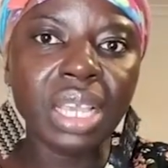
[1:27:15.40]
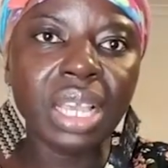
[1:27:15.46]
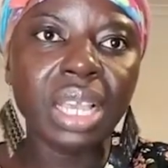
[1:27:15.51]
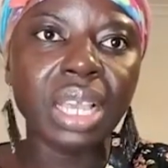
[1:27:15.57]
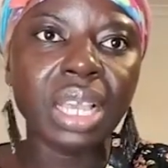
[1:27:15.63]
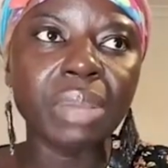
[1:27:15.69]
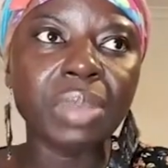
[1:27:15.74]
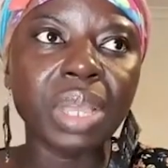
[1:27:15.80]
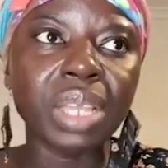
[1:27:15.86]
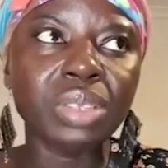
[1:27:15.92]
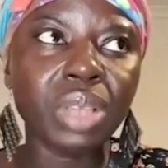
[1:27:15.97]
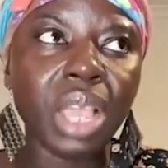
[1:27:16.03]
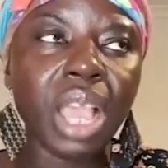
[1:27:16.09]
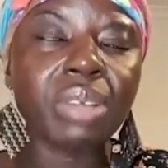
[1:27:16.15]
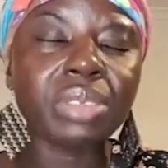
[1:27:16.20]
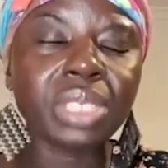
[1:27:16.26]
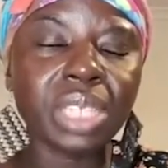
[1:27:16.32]

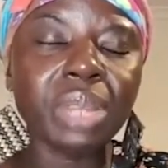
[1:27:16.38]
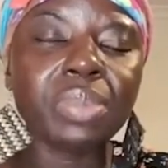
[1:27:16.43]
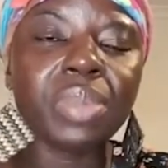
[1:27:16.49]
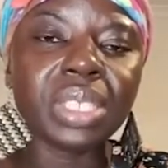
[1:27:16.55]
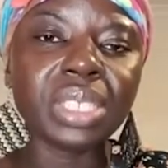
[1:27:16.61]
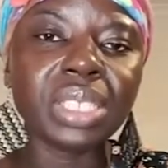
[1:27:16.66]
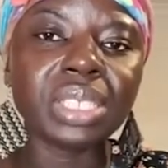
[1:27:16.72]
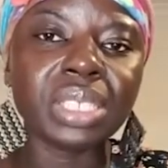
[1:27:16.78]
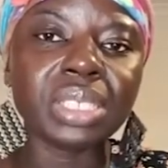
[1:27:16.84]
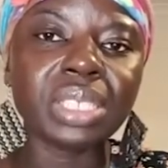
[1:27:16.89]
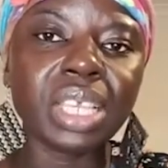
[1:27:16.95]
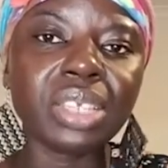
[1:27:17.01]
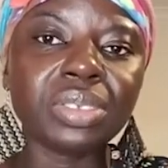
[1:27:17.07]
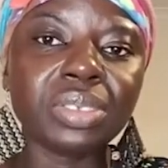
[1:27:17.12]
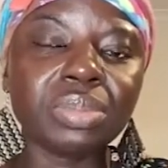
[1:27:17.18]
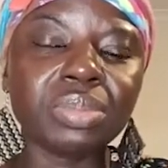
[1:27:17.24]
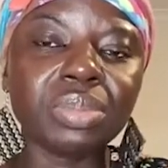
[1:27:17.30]
And celebrities
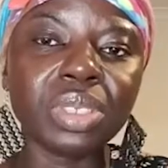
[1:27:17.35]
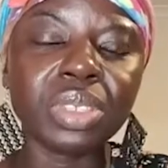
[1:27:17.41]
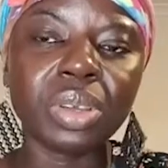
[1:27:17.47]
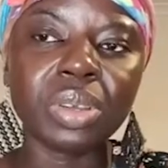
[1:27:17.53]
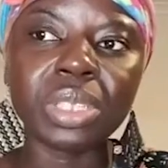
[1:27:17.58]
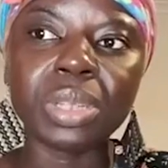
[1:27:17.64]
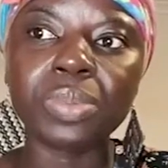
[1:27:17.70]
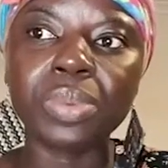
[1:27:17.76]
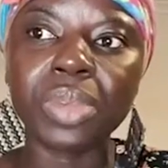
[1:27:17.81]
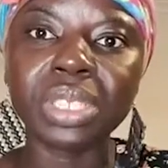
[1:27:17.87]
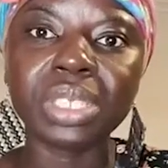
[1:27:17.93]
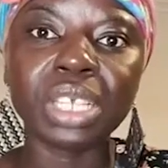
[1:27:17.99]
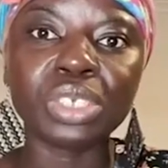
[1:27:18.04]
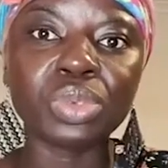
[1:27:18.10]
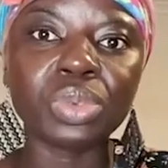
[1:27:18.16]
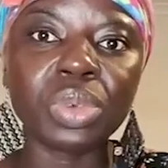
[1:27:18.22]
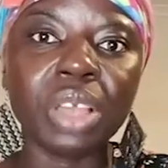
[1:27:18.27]
intend to, you know,
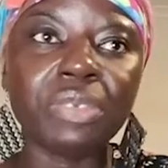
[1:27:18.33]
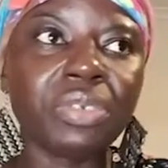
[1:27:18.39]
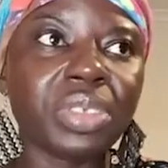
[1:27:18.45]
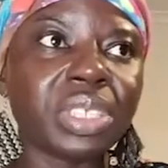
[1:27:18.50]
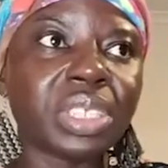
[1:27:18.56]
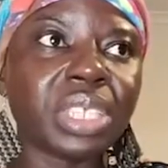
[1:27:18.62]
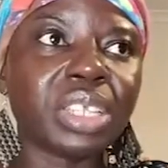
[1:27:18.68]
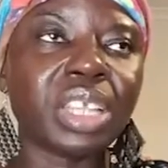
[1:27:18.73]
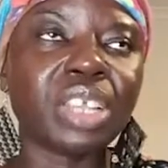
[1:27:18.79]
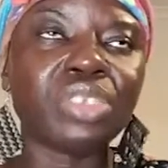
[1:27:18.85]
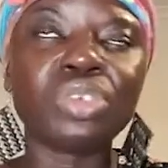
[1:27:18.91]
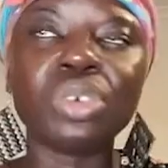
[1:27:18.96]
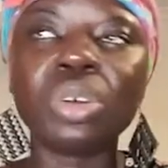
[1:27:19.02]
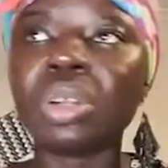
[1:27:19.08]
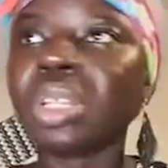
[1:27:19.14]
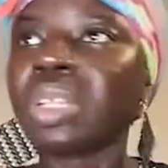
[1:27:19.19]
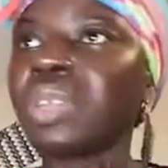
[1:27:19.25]
depress as well. I think said they're
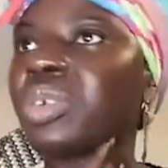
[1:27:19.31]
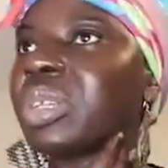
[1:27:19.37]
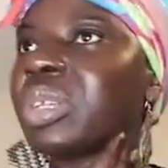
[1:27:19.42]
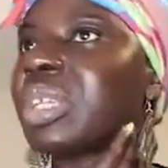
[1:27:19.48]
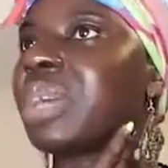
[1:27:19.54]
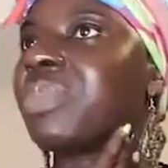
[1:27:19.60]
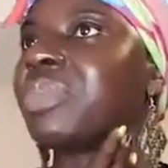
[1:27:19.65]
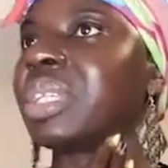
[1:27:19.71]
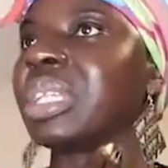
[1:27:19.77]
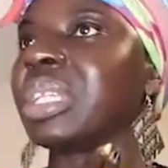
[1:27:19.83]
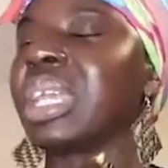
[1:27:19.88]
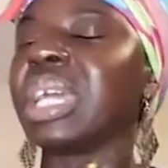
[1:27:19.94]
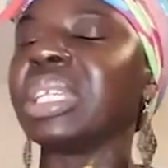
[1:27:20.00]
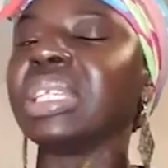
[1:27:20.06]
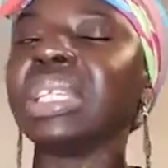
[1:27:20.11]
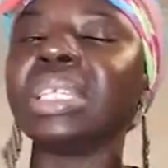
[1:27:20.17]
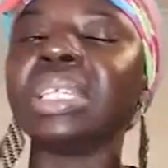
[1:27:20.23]
trolling on them,
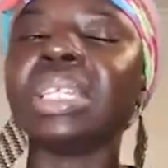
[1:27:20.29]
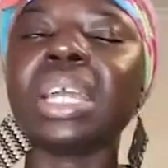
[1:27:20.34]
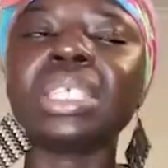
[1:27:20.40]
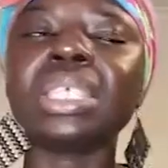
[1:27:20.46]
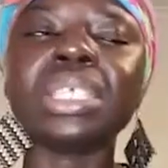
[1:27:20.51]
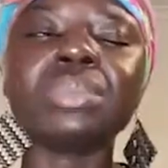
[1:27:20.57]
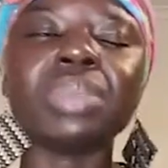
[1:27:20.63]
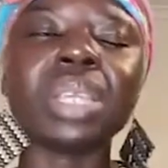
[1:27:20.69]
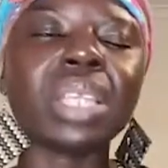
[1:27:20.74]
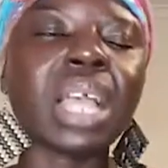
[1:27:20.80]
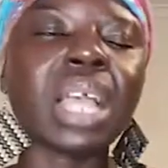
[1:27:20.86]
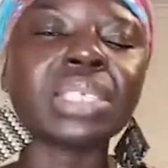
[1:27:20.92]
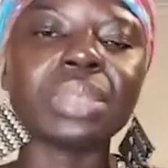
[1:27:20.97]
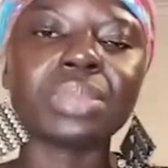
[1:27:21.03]
many are doing united me.